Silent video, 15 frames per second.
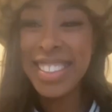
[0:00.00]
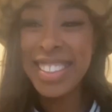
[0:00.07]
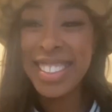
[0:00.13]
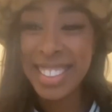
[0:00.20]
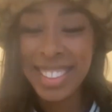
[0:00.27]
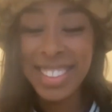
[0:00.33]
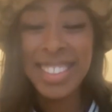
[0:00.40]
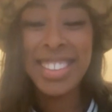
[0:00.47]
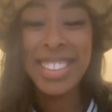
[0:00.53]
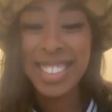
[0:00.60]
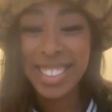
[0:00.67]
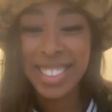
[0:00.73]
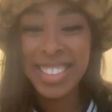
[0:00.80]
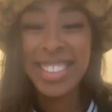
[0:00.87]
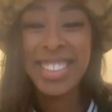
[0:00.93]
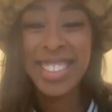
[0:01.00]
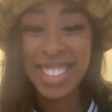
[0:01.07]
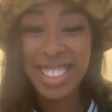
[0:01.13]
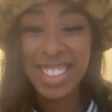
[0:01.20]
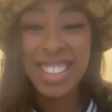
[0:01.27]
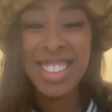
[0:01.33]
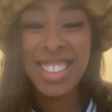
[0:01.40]
transcended the
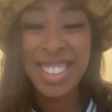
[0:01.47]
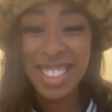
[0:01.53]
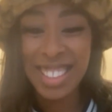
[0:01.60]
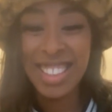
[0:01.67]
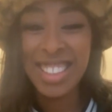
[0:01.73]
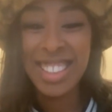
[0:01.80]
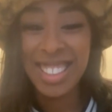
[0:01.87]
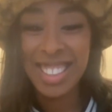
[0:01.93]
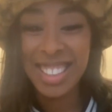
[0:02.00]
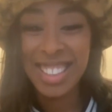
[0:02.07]
fashion space too.